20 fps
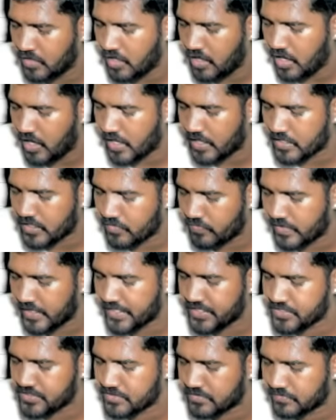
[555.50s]
another one
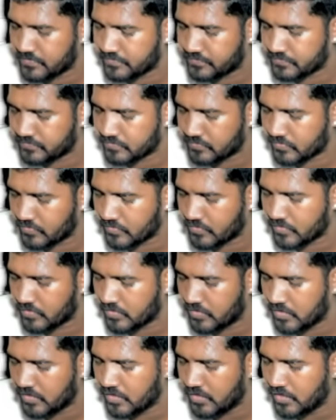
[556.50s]
is
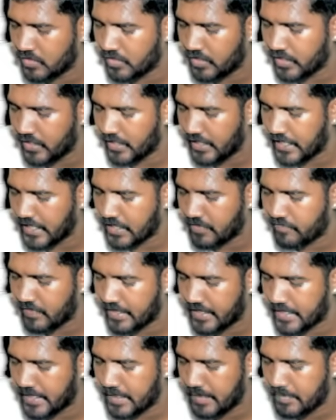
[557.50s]

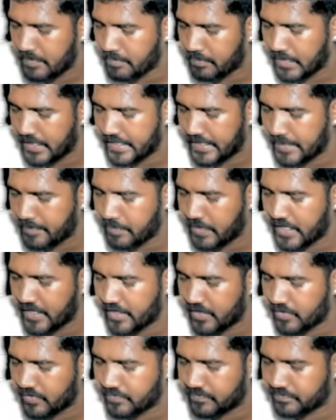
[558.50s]
equity multiplier.